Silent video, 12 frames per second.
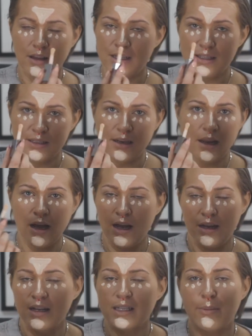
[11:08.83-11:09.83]
it's
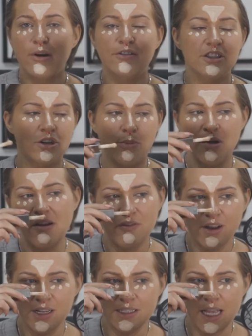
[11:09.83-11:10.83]
not it's a personal
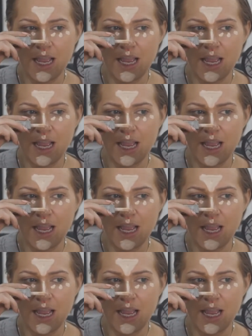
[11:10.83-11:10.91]
preference.